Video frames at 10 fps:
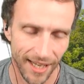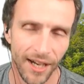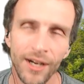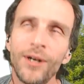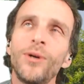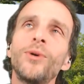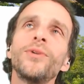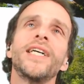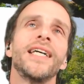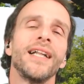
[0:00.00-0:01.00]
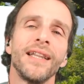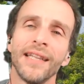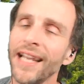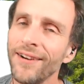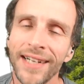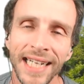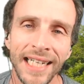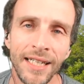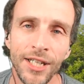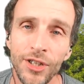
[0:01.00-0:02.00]
Oh, the
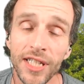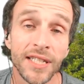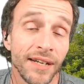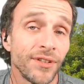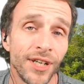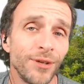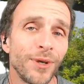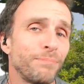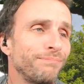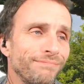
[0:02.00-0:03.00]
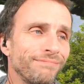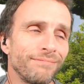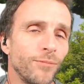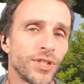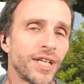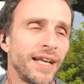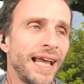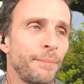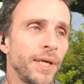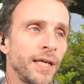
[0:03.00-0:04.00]
hilarity. You just never know what's going to
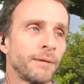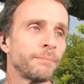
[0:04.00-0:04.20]
happen here.